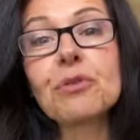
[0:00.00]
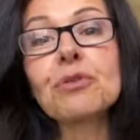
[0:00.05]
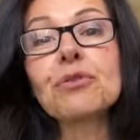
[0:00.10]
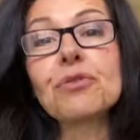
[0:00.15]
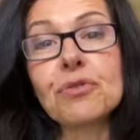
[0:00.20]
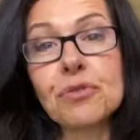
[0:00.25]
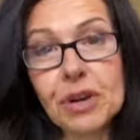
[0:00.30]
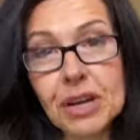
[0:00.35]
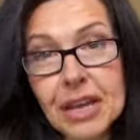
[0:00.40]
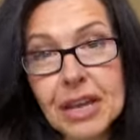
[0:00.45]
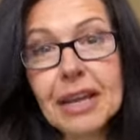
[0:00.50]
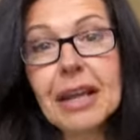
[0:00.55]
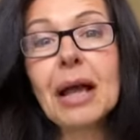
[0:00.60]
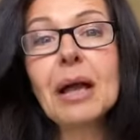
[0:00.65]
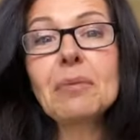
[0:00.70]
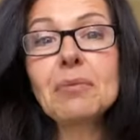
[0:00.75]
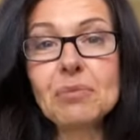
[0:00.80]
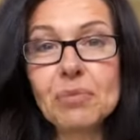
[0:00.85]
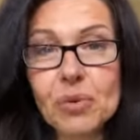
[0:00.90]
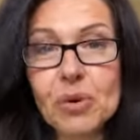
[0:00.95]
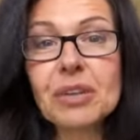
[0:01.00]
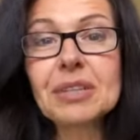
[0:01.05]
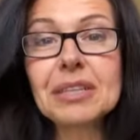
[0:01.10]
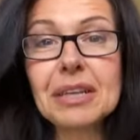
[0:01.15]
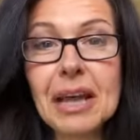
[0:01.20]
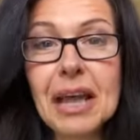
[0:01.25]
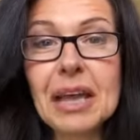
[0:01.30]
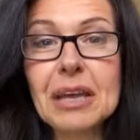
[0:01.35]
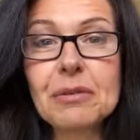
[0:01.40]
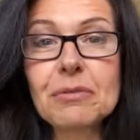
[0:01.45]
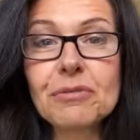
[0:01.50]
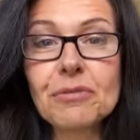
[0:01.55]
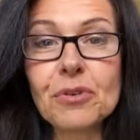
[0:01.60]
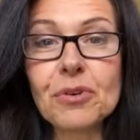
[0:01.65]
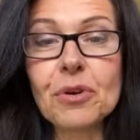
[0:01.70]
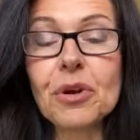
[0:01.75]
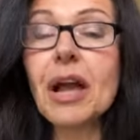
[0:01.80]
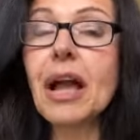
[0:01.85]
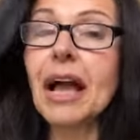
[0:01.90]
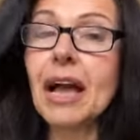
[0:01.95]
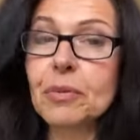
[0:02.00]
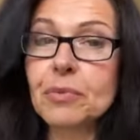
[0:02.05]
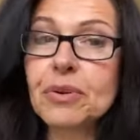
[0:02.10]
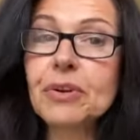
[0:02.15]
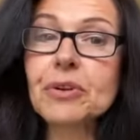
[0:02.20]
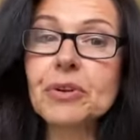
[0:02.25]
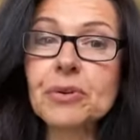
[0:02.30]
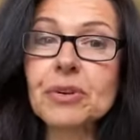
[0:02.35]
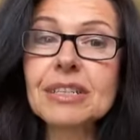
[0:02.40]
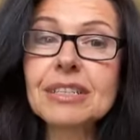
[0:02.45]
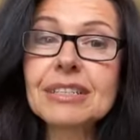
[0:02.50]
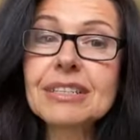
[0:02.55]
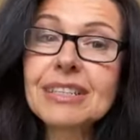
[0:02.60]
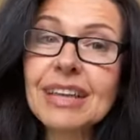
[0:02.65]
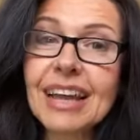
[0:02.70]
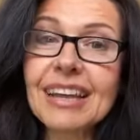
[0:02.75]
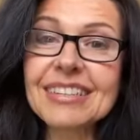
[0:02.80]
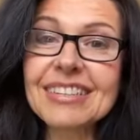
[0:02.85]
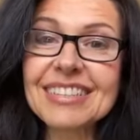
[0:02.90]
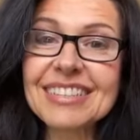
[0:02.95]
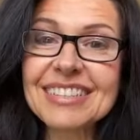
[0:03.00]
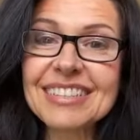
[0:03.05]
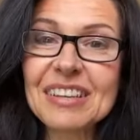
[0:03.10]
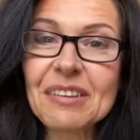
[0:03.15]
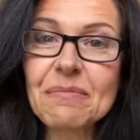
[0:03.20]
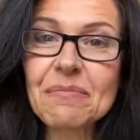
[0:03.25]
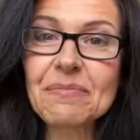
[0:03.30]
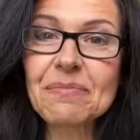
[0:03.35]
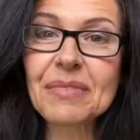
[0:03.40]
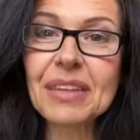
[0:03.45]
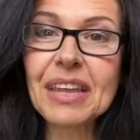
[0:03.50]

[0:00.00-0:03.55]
freeing up more time for high priority tasks.